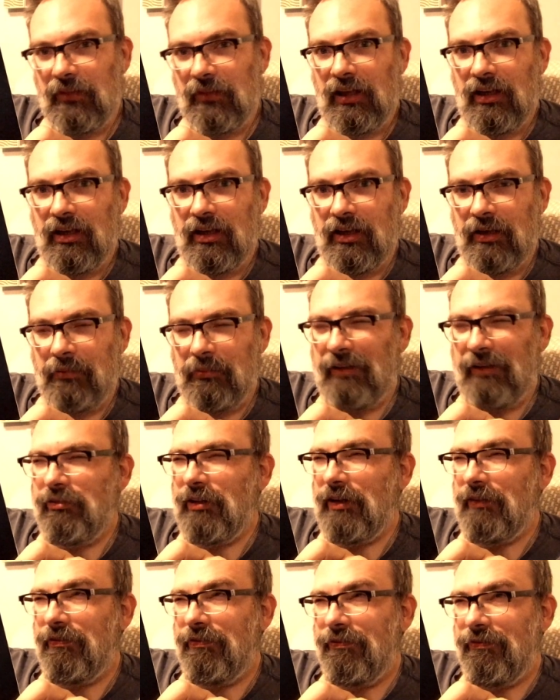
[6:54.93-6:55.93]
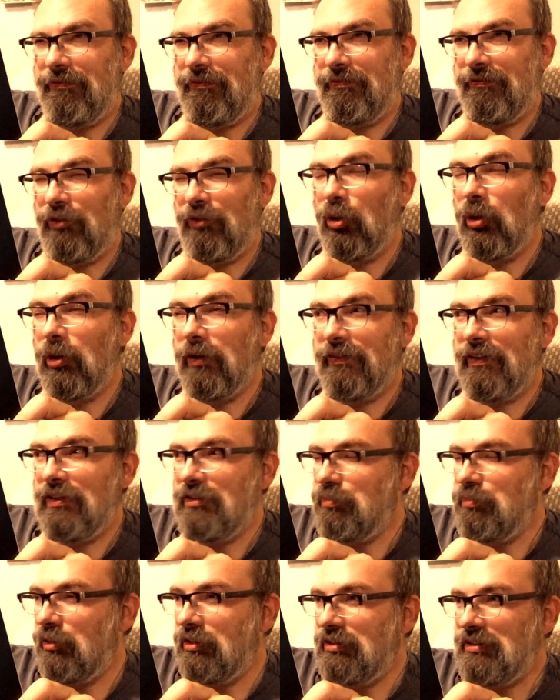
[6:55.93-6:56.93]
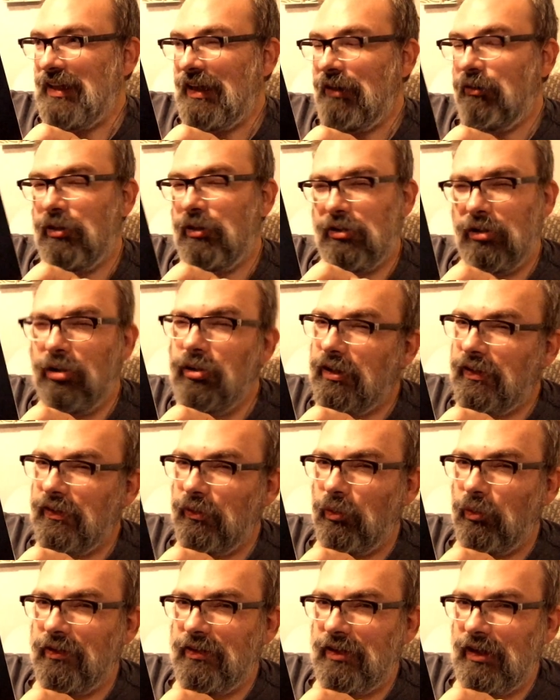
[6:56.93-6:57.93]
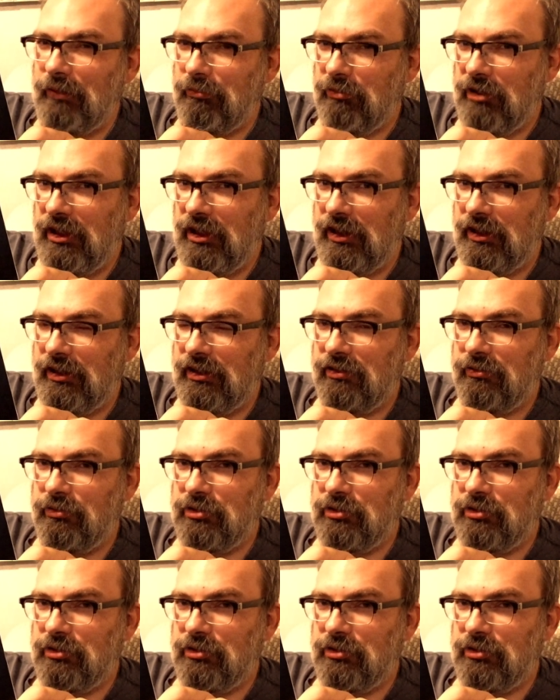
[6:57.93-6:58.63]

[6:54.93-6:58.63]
I've read 4 of his books now, including the one that I'm reading,